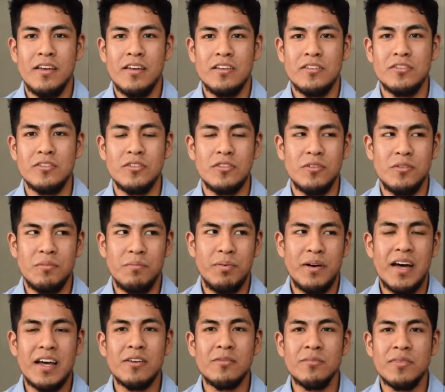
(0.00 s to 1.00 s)
So
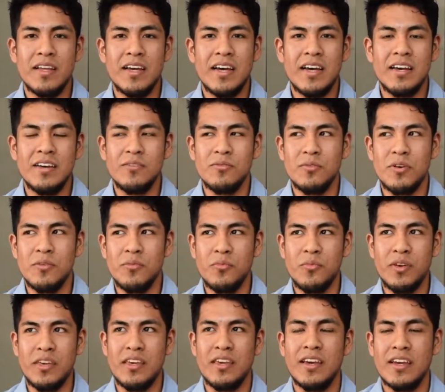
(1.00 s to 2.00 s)
bottom line, when
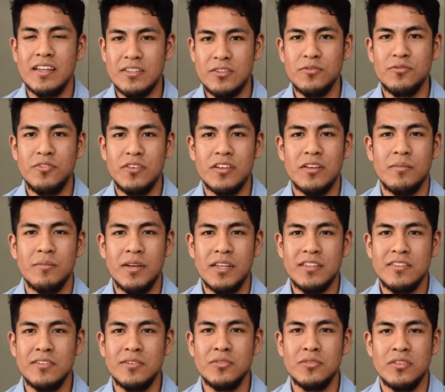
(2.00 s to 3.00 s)
we get to
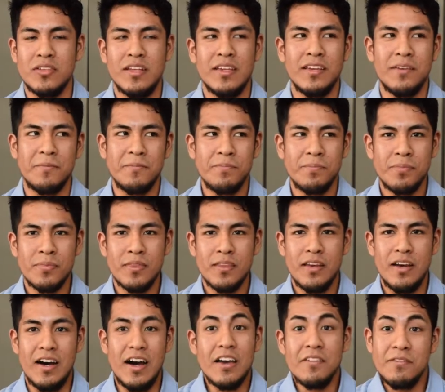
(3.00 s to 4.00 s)
fundamentals, like,
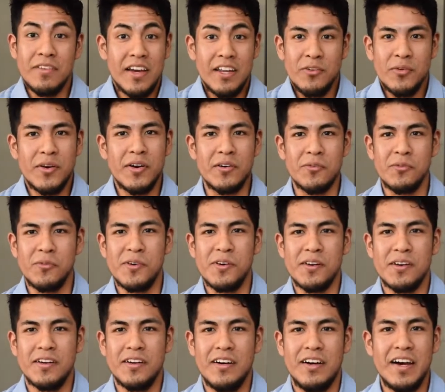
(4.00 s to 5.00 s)
I value hard
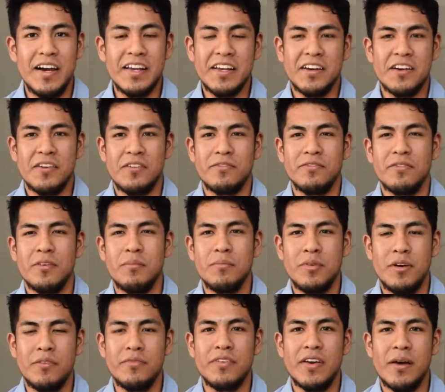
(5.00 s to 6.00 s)
work, I care
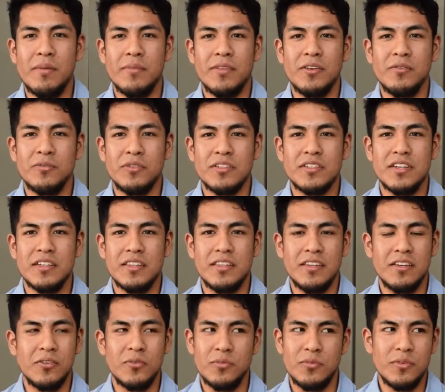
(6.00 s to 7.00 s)
about family, which I
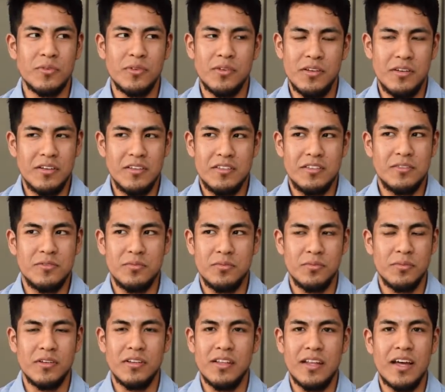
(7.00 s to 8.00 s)
think it's
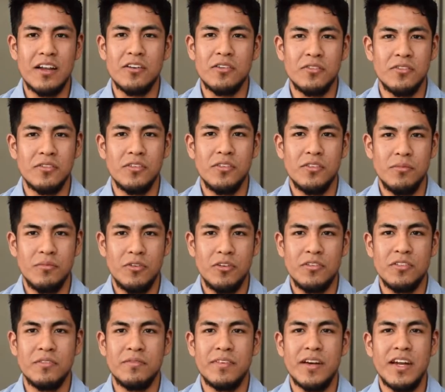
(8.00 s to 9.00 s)
what a lot of the
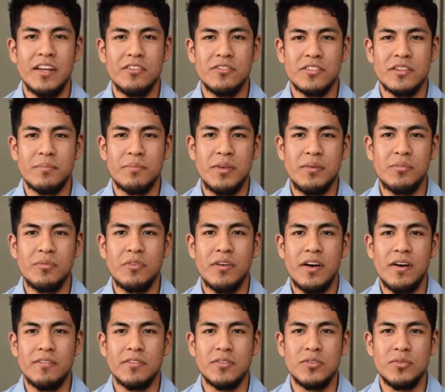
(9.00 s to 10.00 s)
other values that people
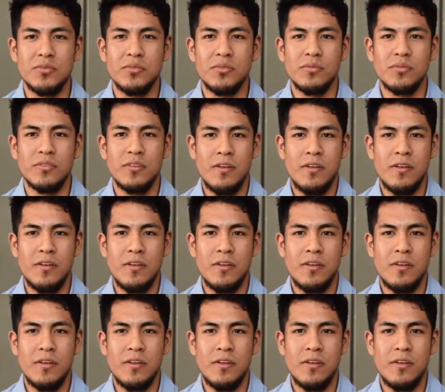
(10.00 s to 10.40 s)
have too.